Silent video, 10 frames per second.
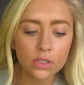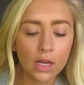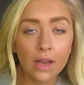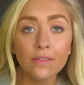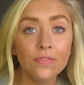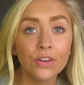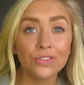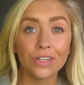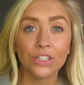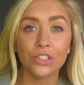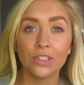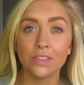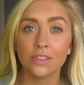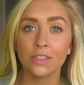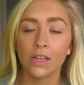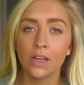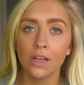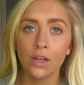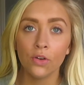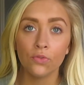a ton of federations
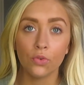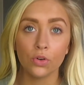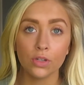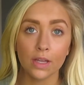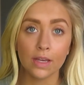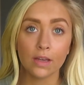for